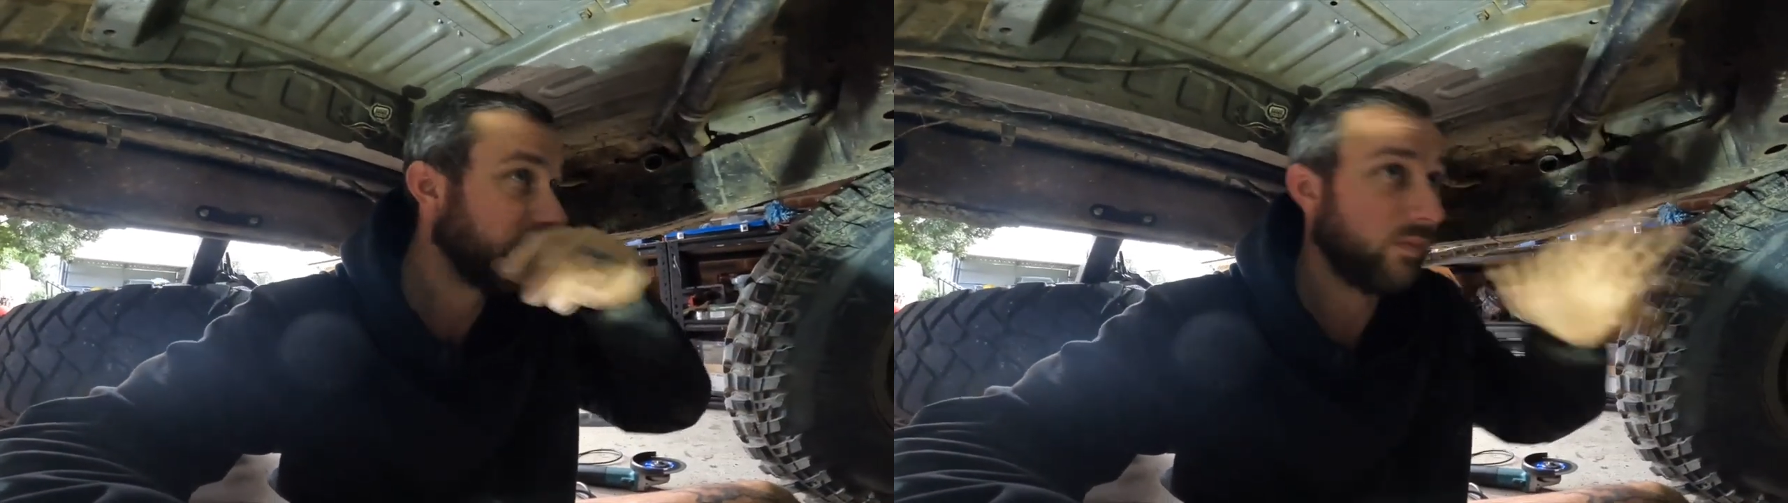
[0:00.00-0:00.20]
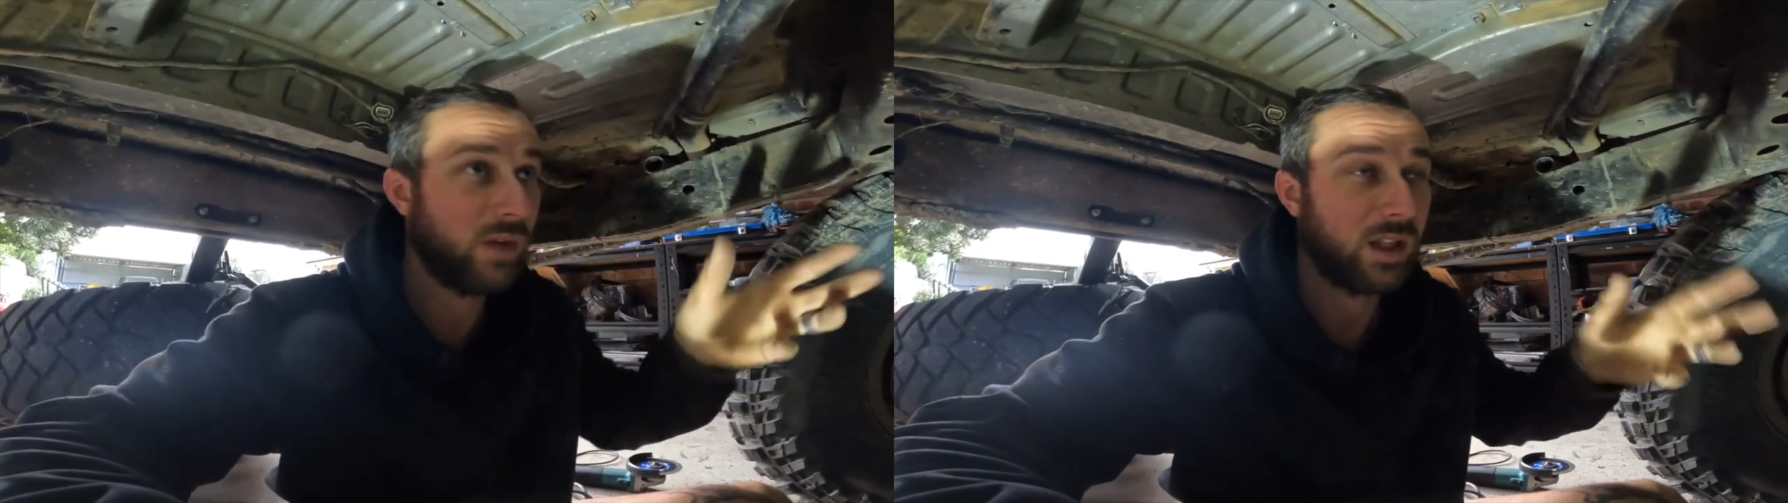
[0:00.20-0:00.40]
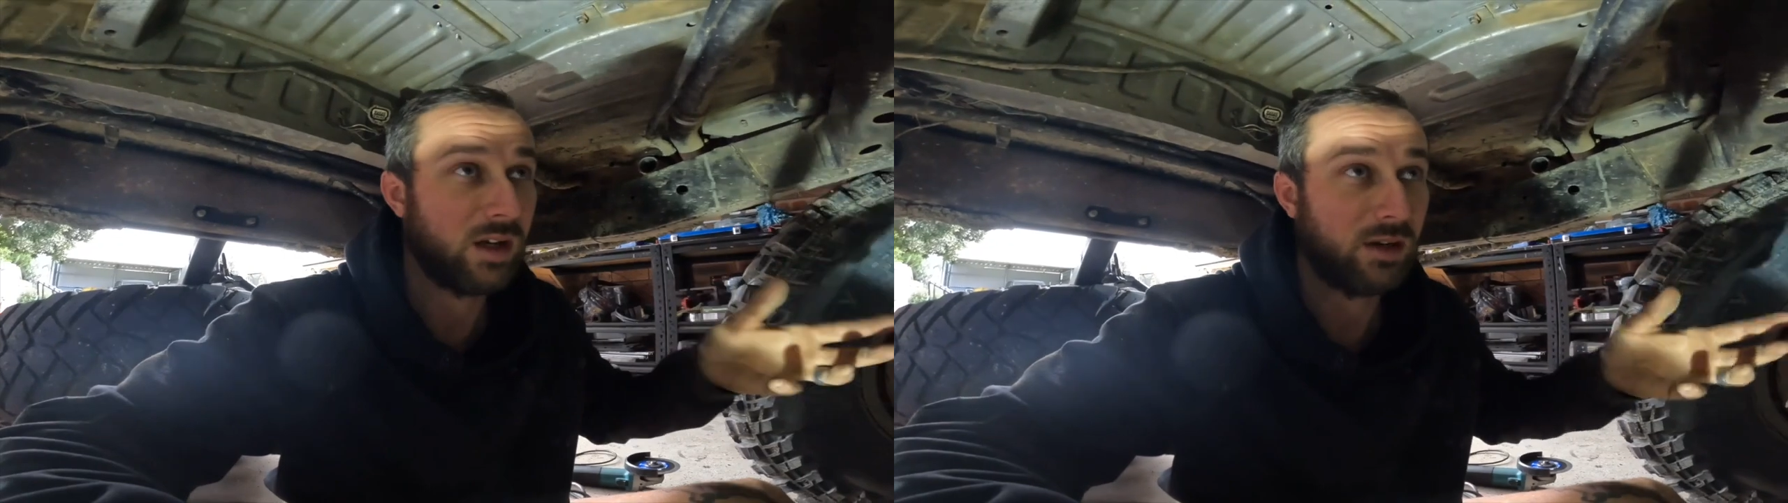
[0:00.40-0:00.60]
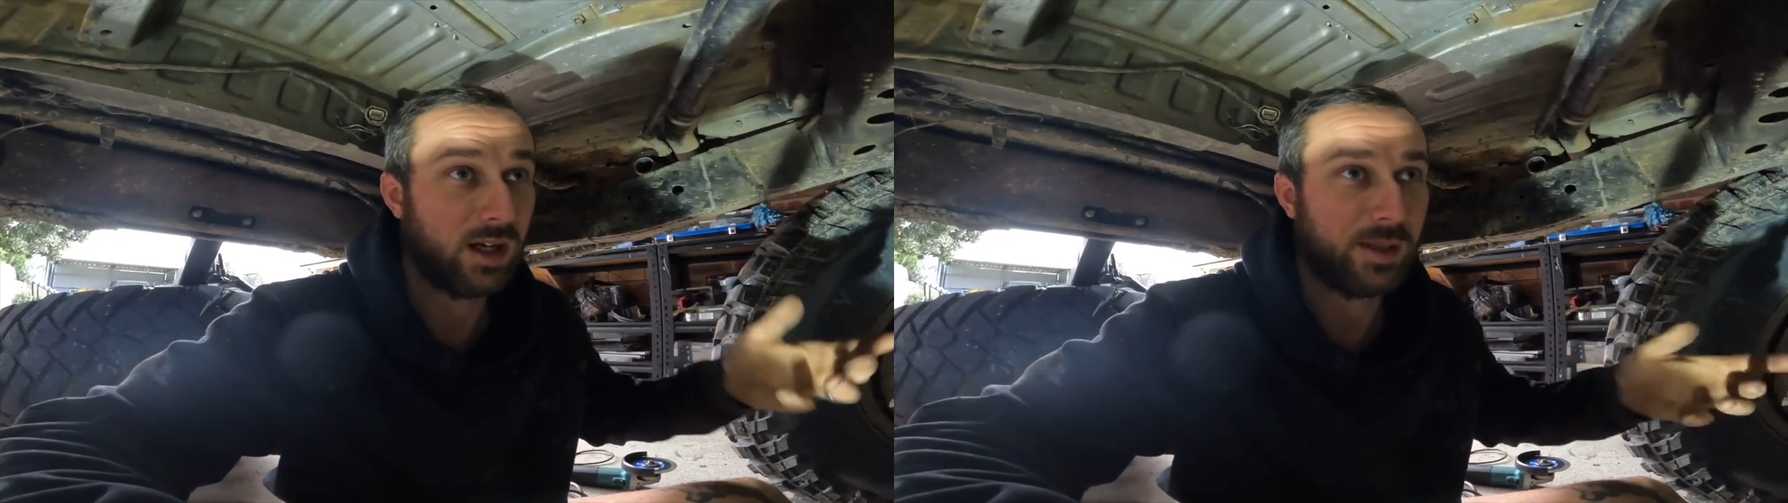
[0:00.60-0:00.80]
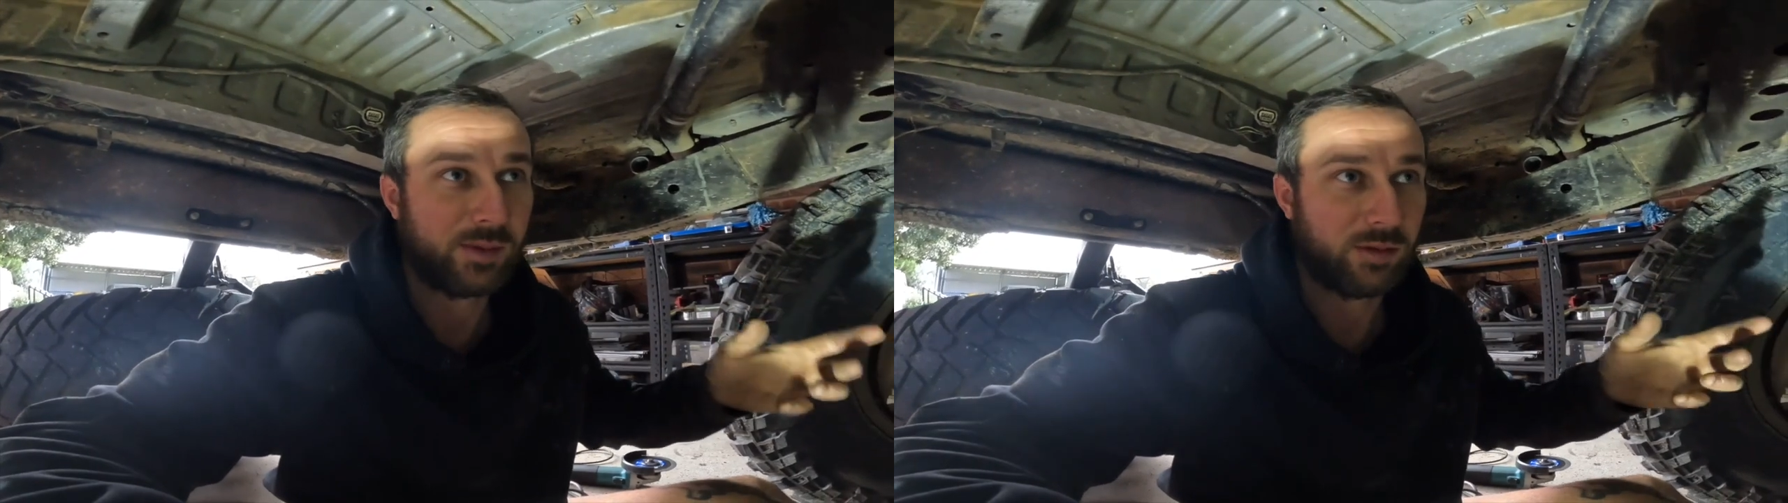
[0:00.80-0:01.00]
my lower
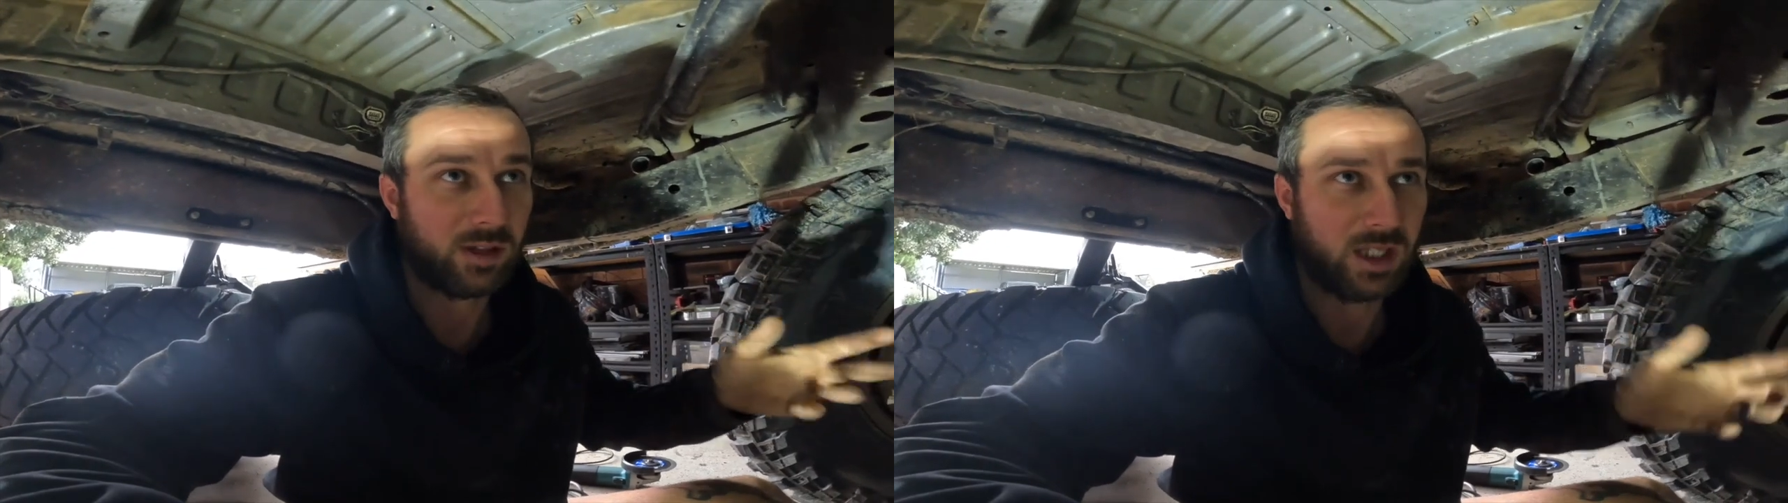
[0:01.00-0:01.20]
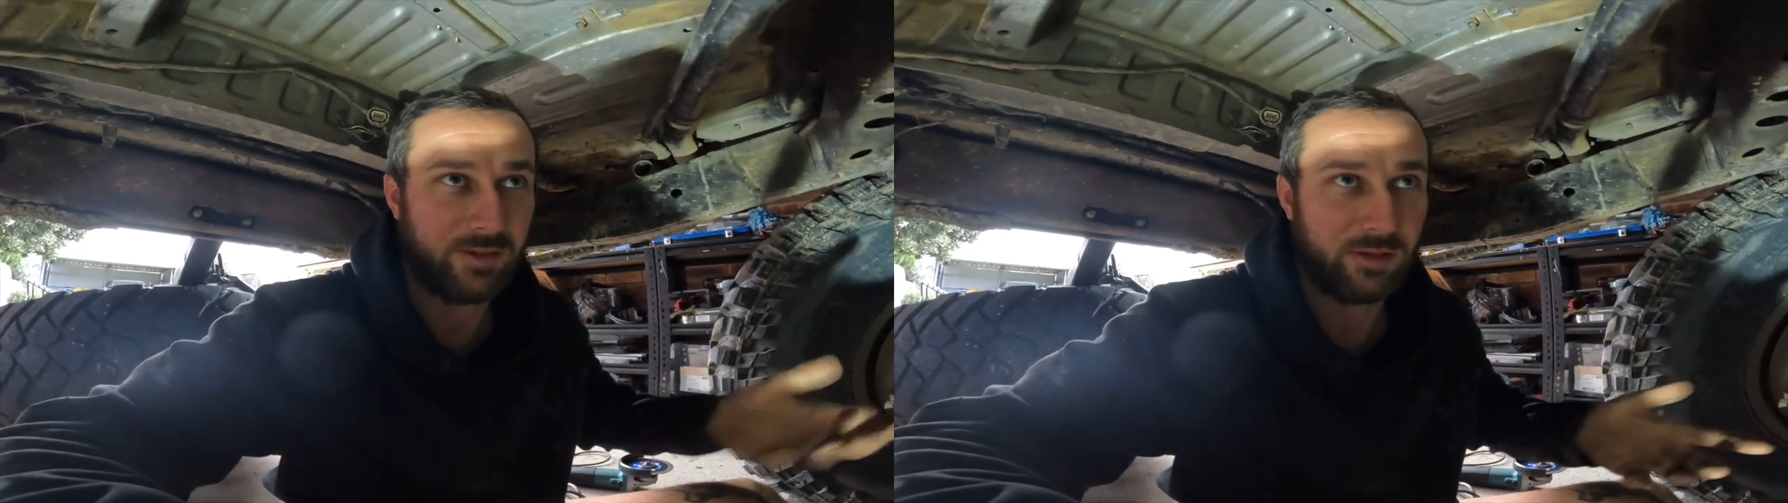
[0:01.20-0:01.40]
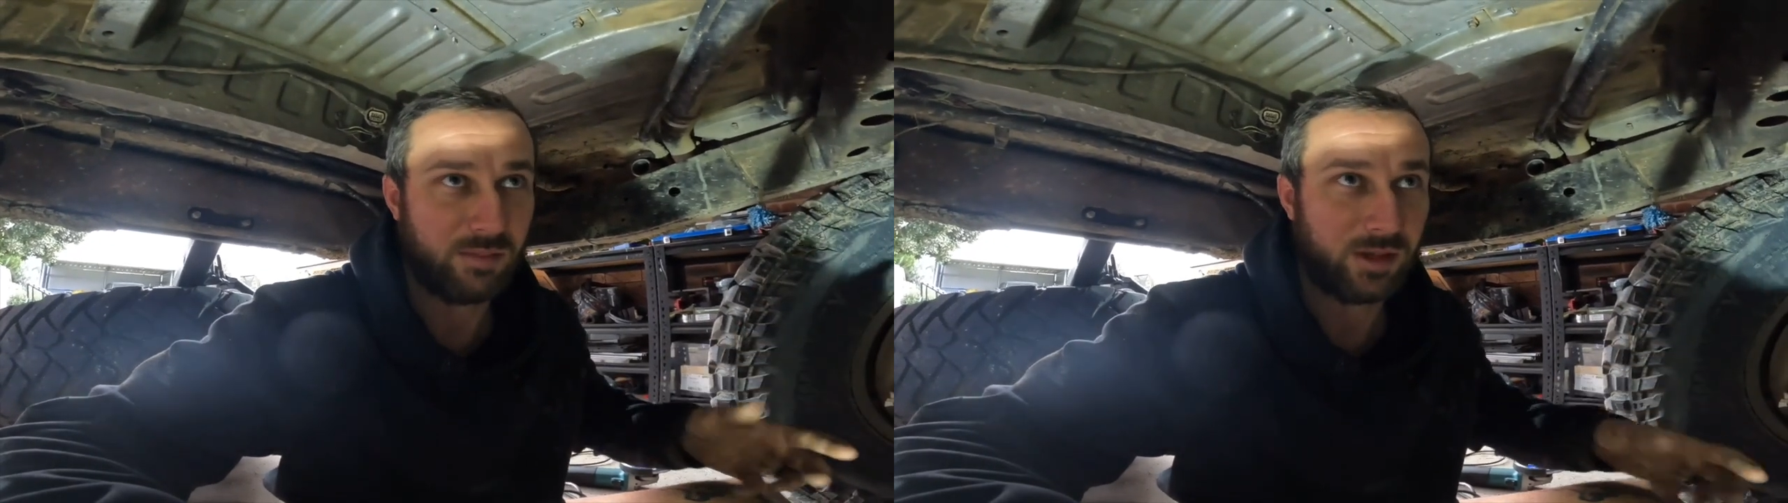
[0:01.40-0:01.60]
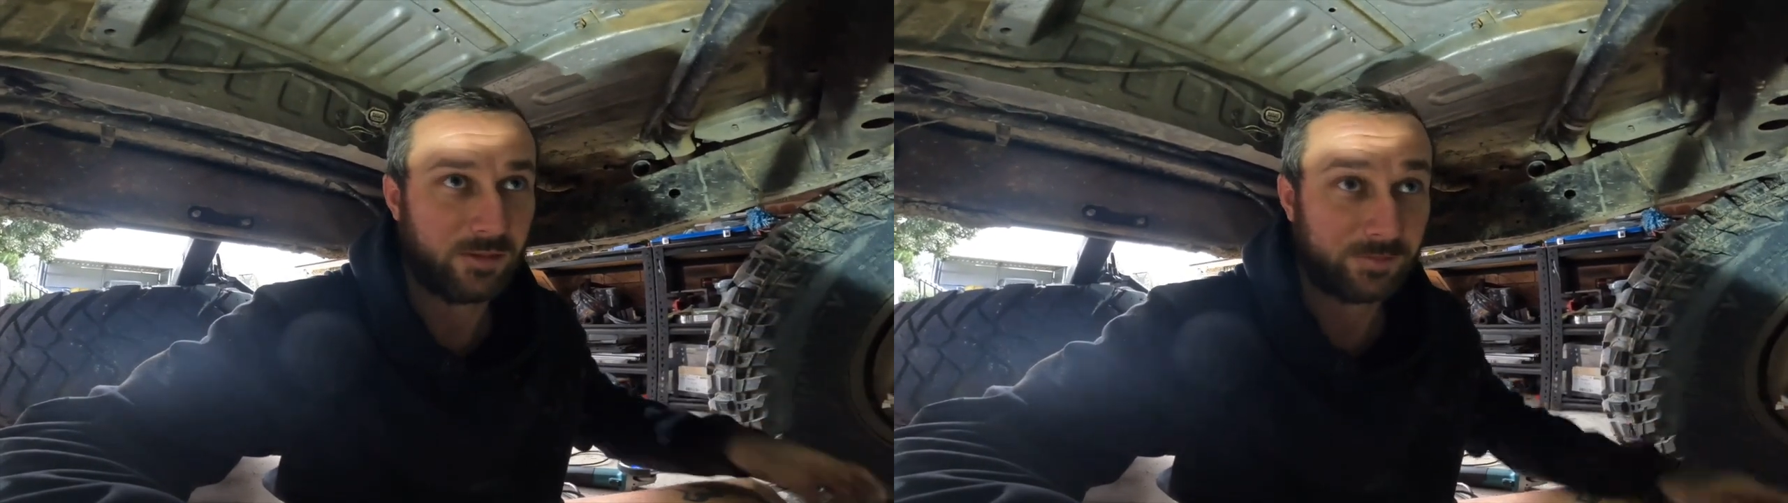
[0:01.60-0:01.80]
arms were 11 mil